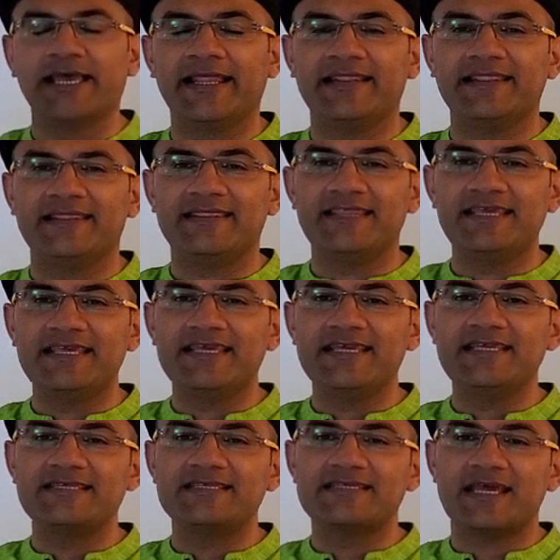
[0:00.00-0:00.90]

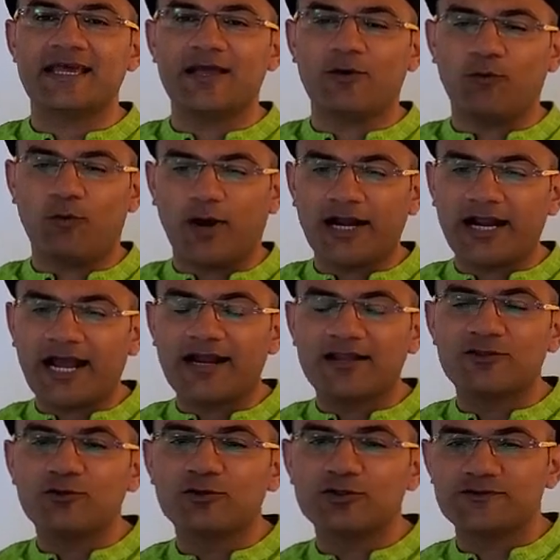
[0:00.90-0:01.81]
what
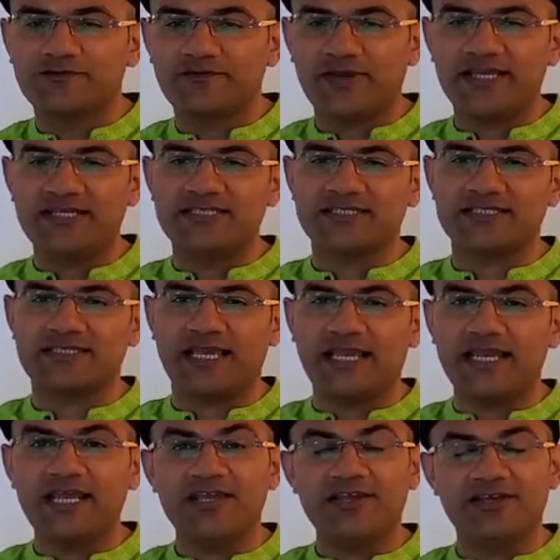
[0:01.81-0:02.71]
are those phases
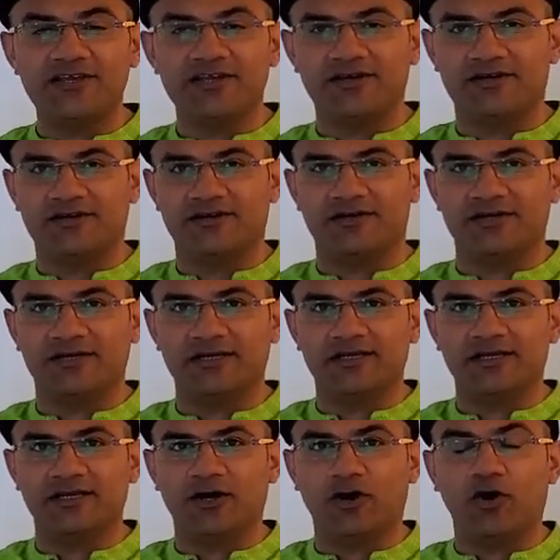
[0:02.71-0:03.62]
in a year
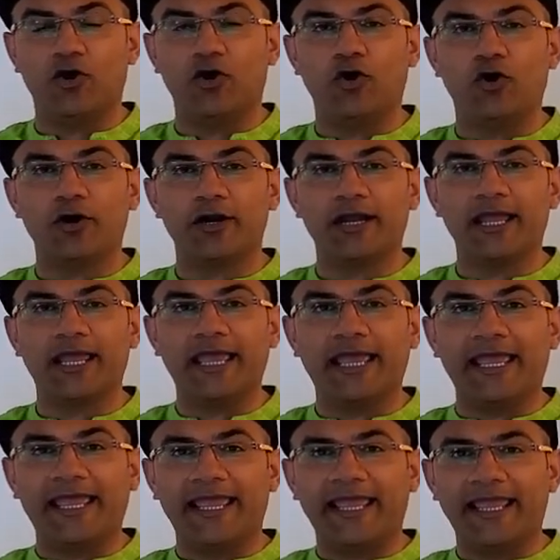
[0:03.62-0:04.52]
or
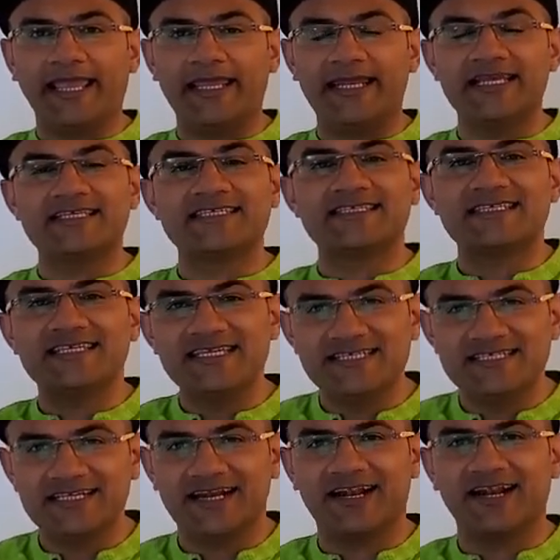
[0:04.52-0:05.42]
in a
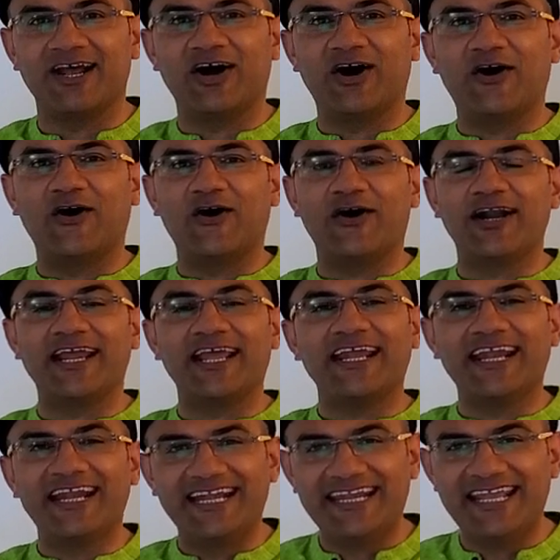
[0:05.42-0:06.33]
season or
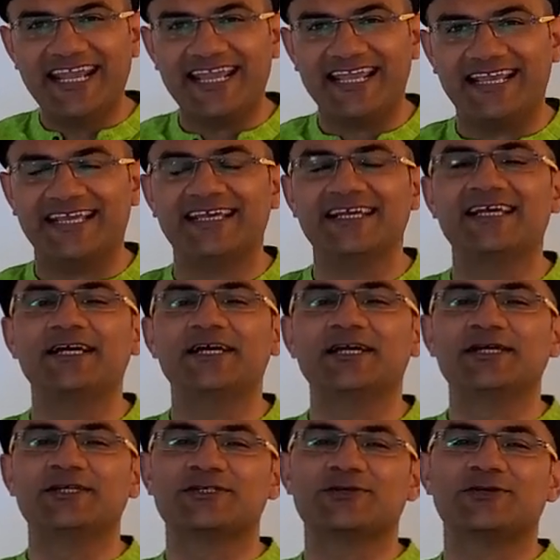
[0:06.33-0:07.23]
in a day?
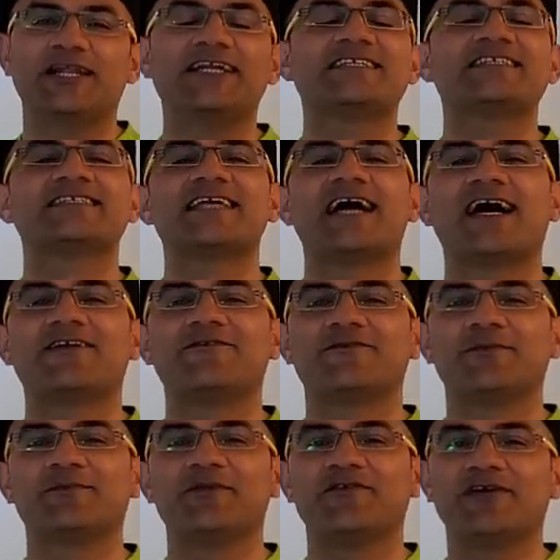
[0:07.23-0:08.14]
So let's start
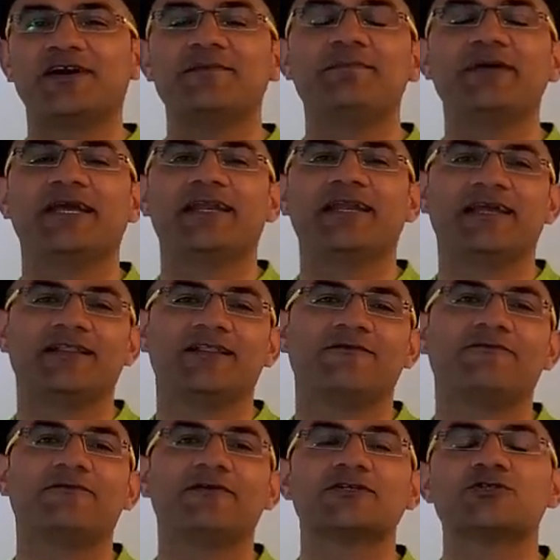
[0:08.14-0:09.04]
from the very beginning. The
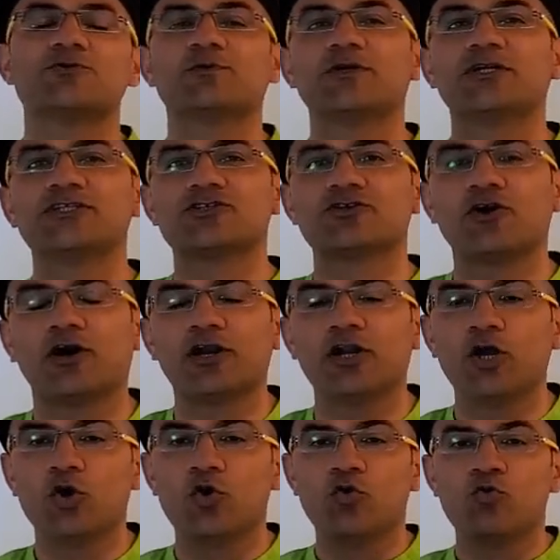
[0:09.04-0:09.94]
first one is
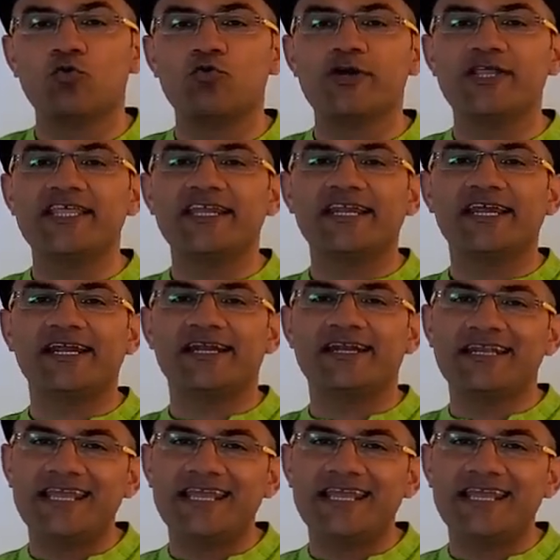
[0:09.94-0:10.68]
called within a